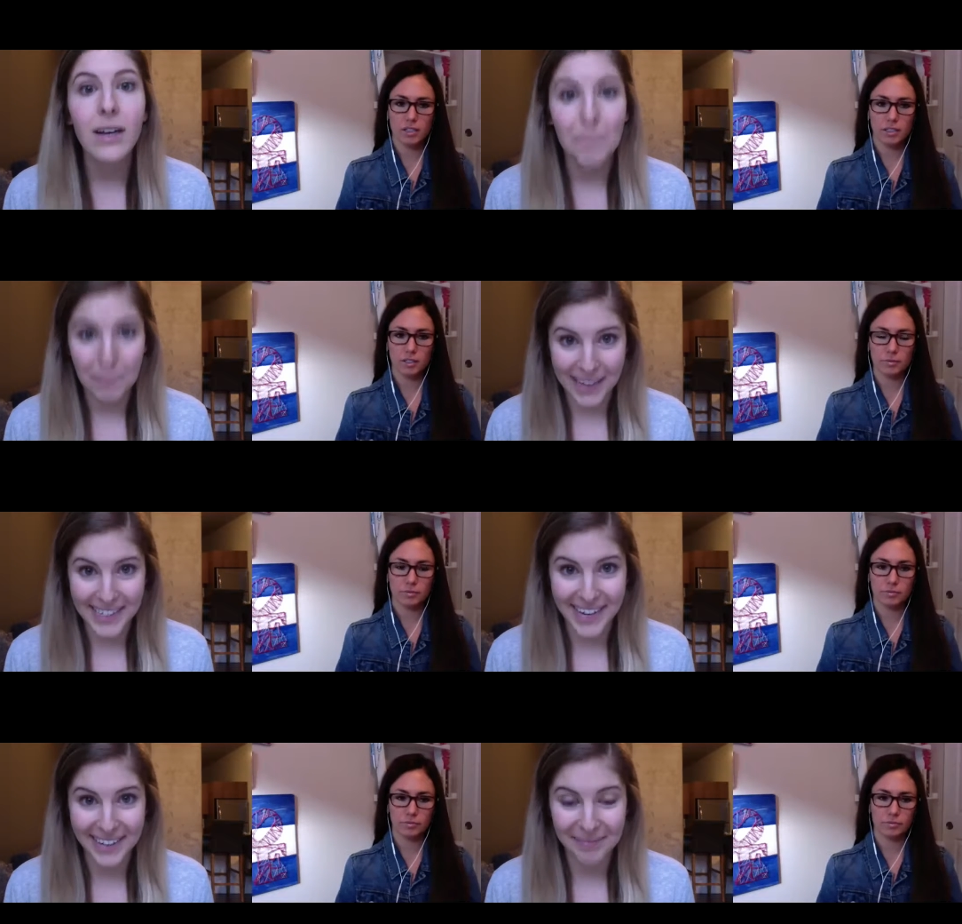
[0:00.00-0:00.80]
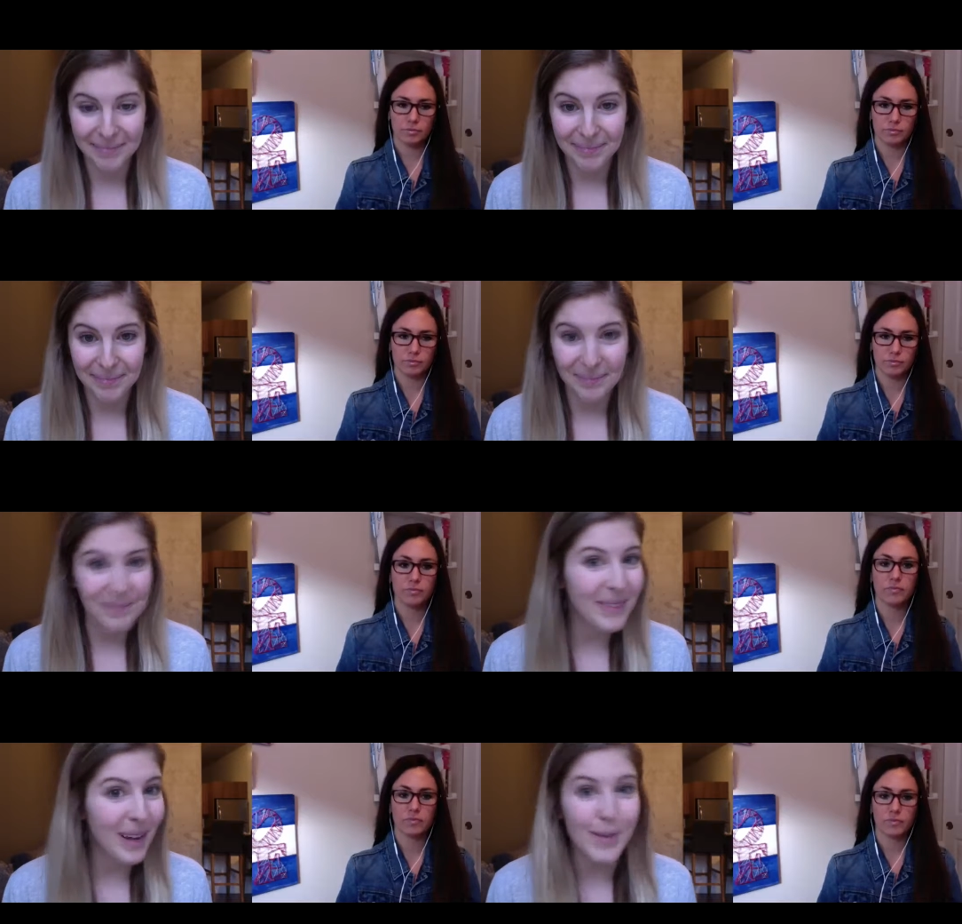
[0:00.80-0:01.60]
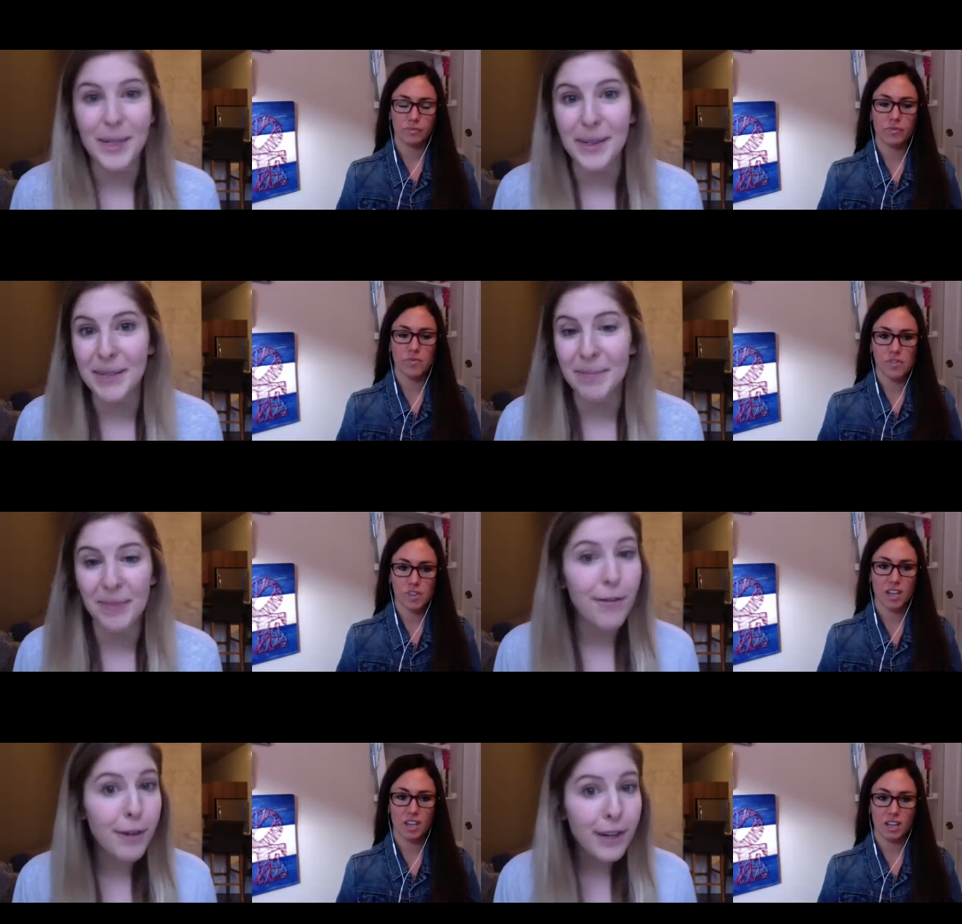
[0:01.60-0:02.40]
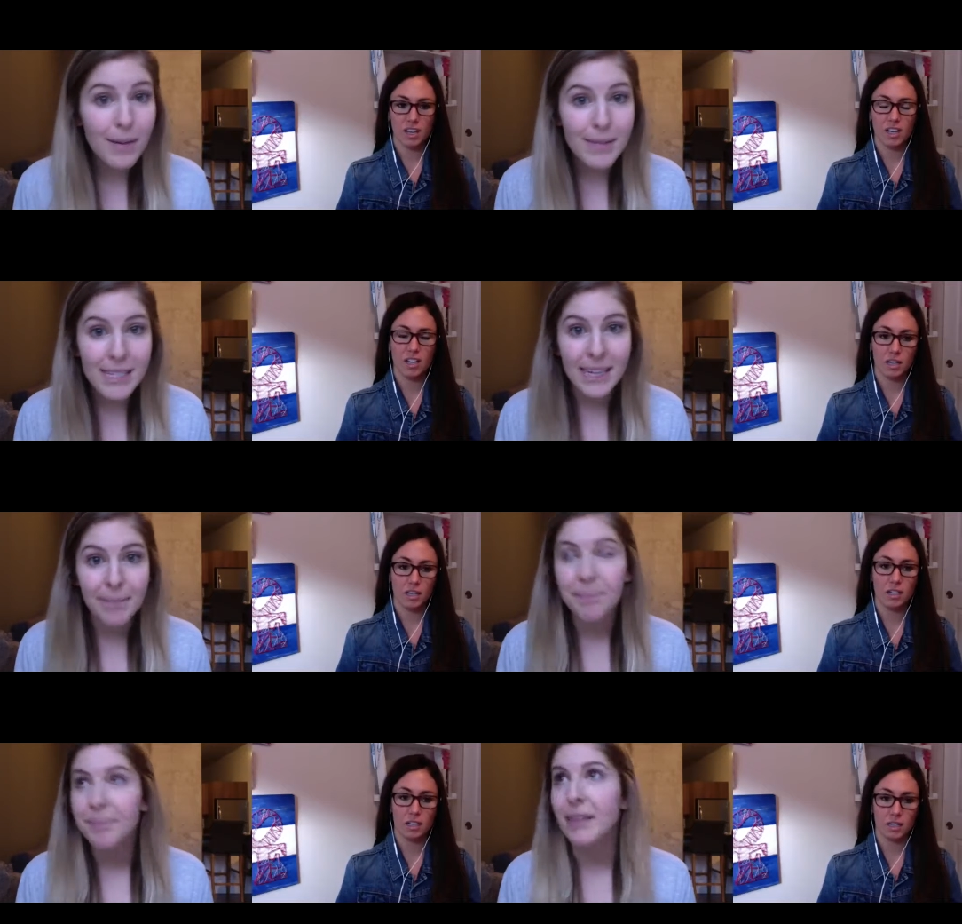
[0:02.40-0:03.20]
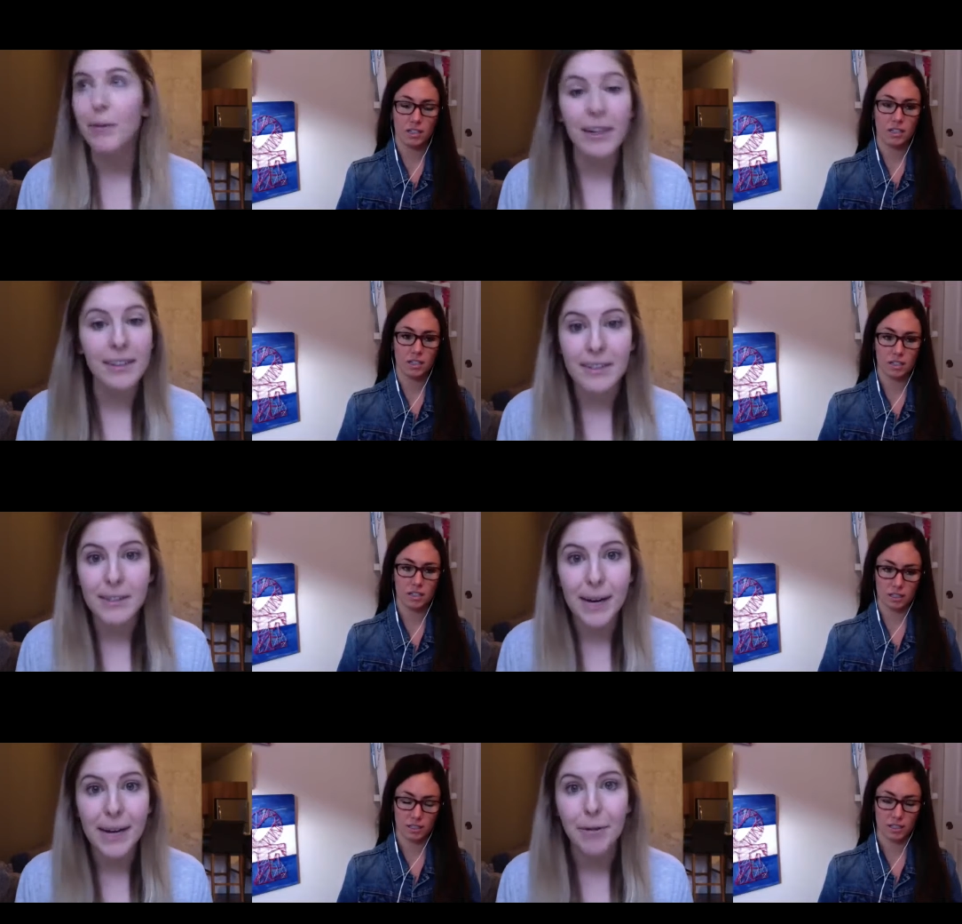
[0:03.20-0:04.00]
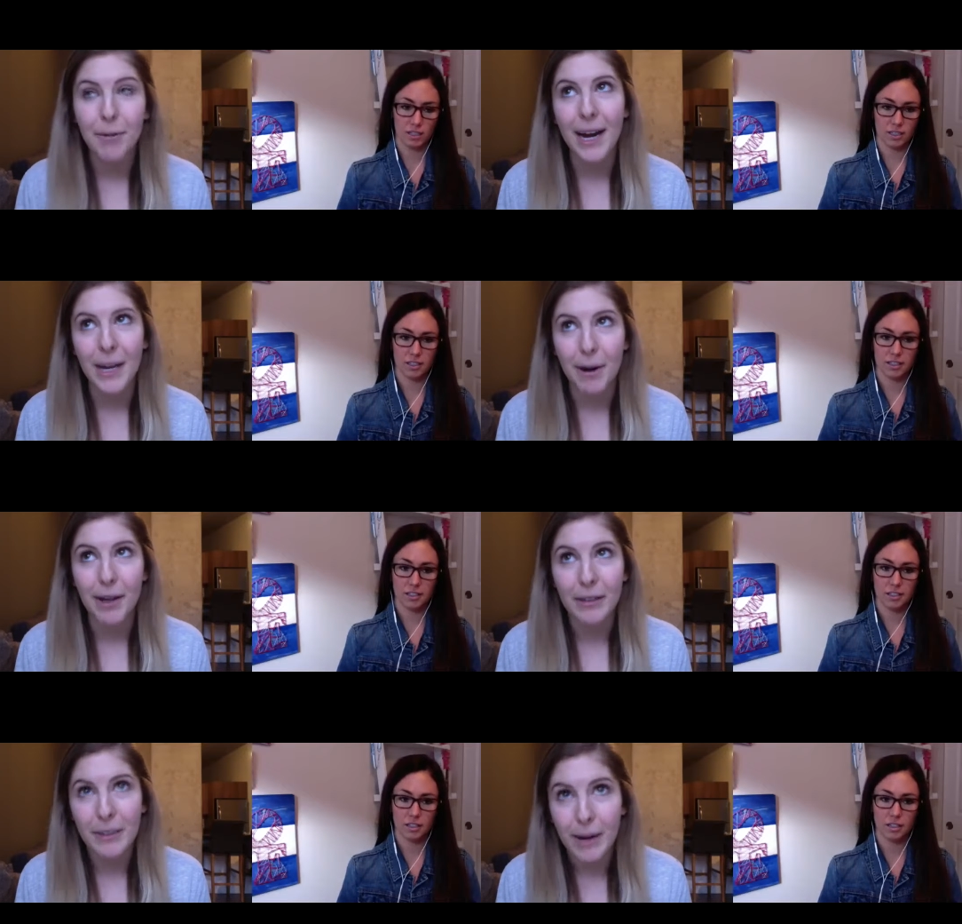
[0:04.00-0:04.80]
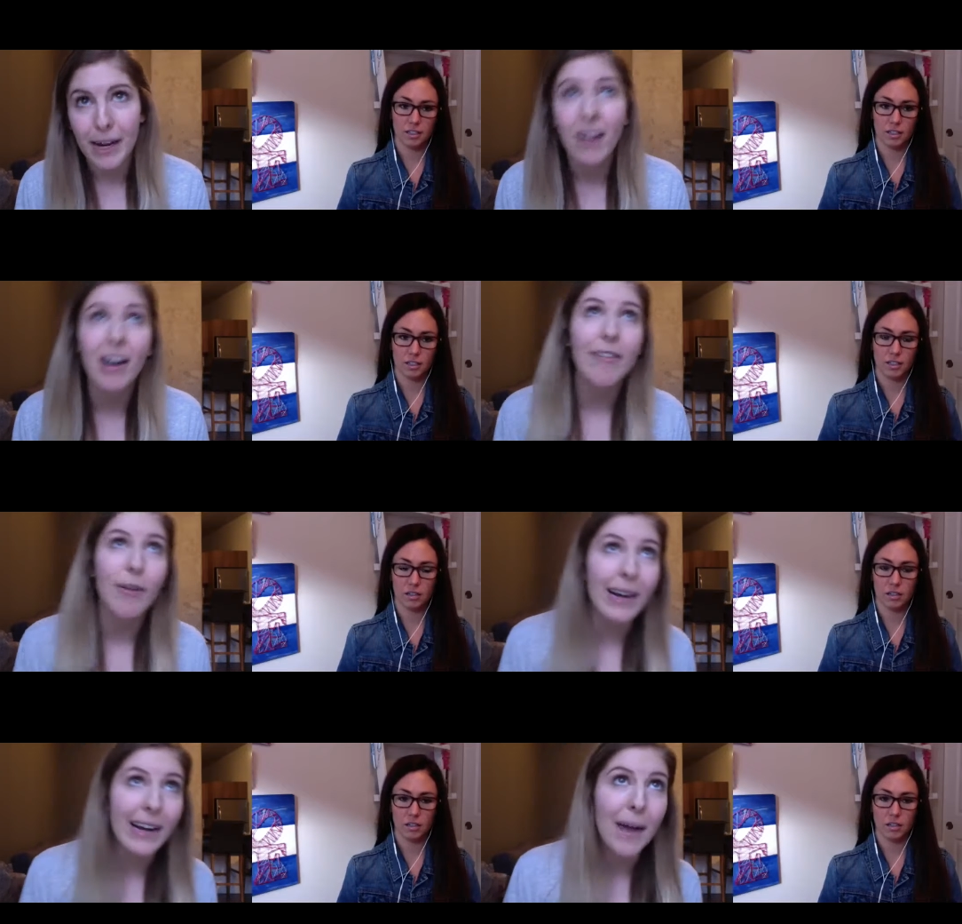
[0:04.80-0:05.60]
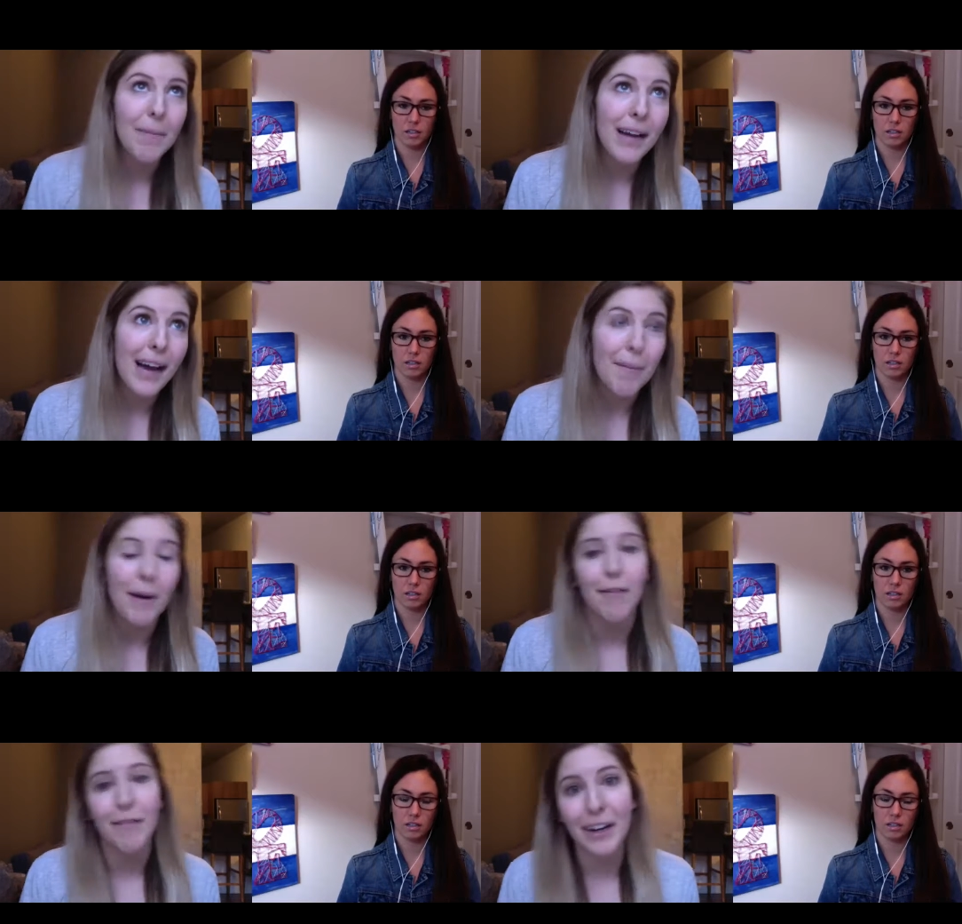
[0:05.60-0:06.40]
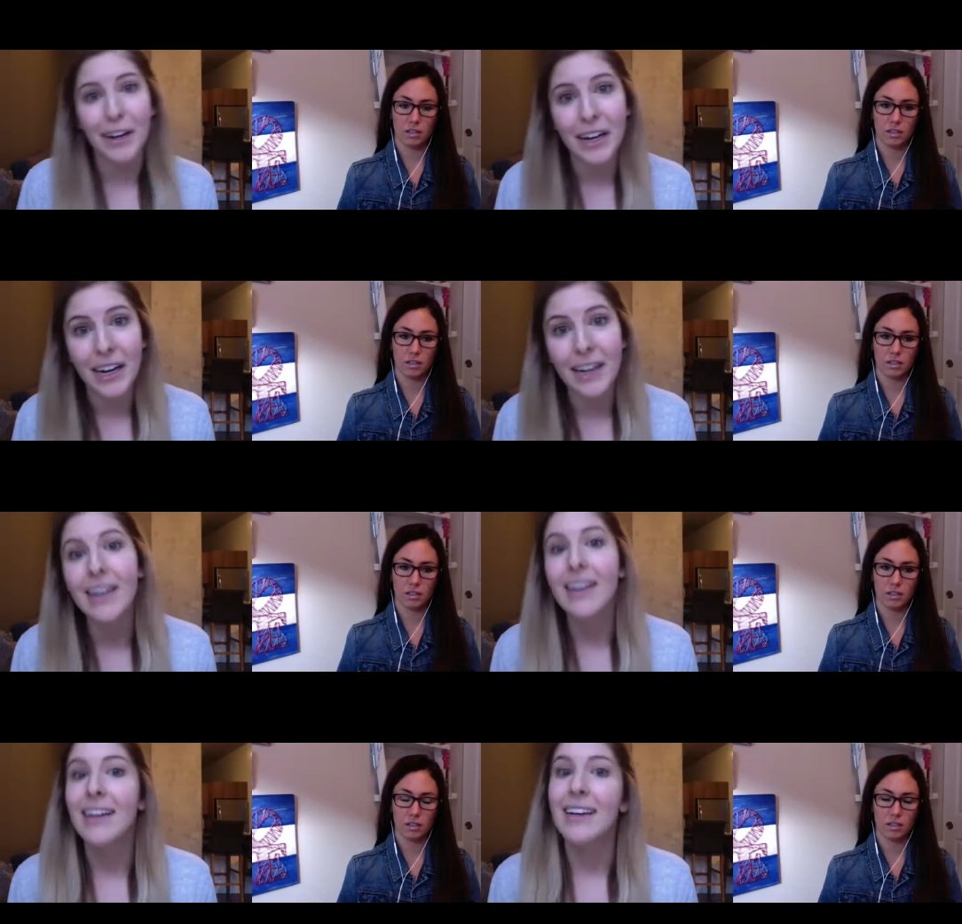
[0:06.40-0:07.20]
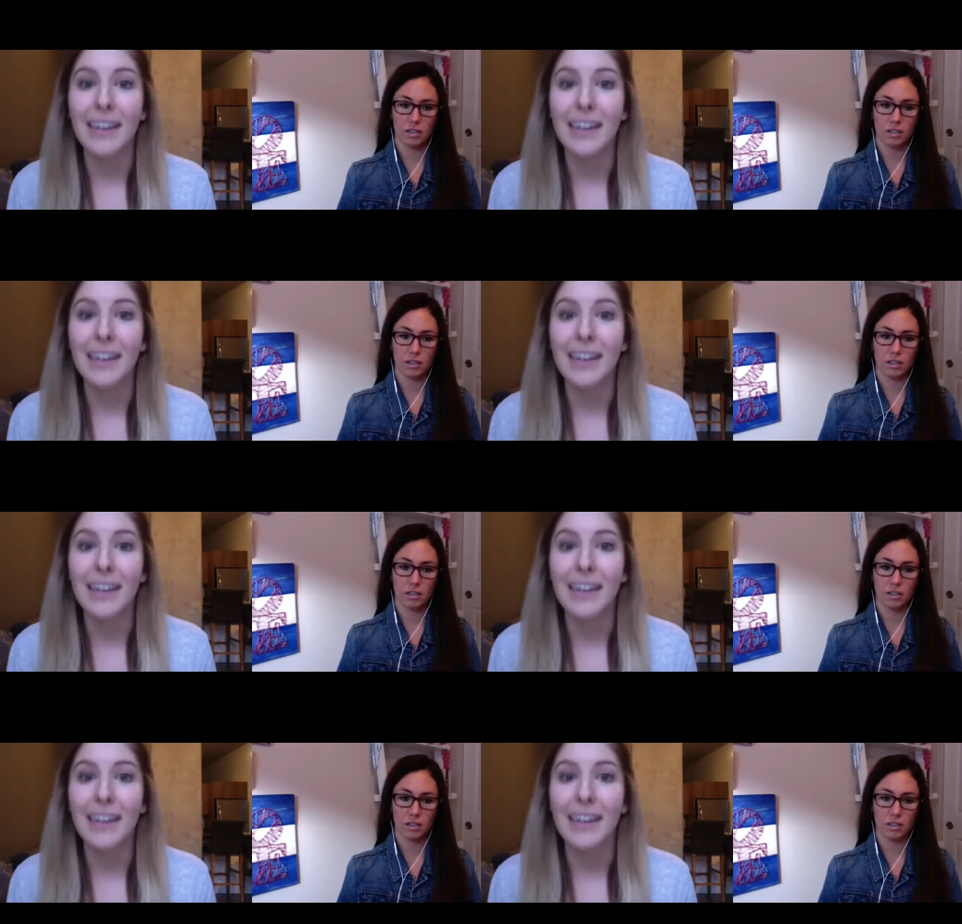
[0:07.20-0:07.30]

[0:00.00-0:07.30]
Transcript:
Speaker 1: Mindset. Absolutely. Everyone comes in, they want to lose weight. Well, why do you want to lose weight? Oh, I have a wedding coming up. I don't feel good. You